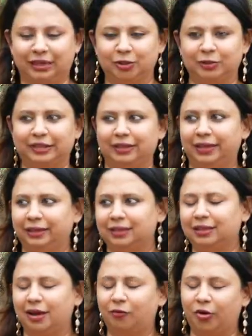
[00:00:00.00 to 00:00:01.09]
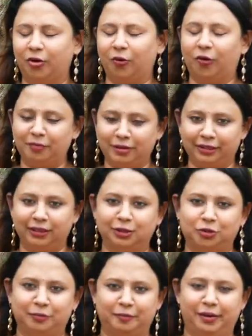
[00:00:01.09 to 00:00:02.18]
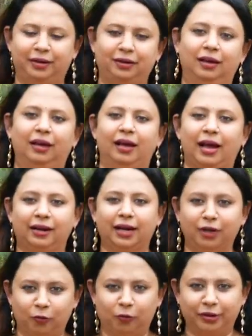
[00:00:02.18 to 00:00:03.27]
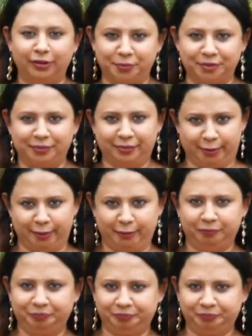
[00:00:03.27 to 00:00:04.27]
So it's like this, I want all my needs to be met and I don't want it to be a burden.